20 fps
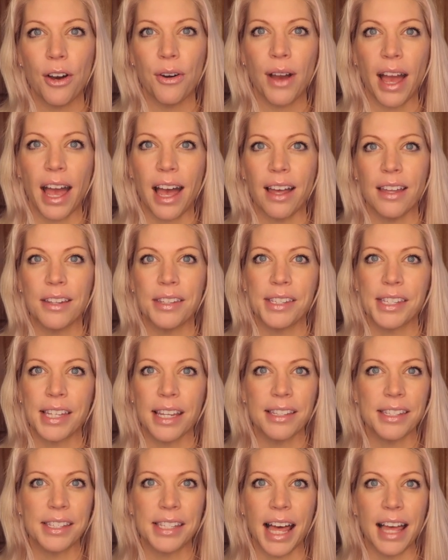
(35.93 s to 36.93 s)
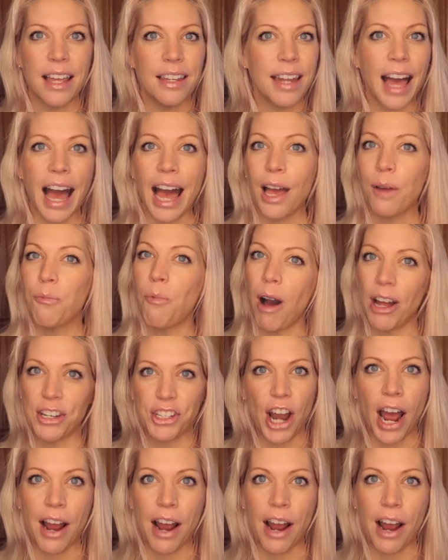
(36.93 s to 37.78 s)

and since then I watch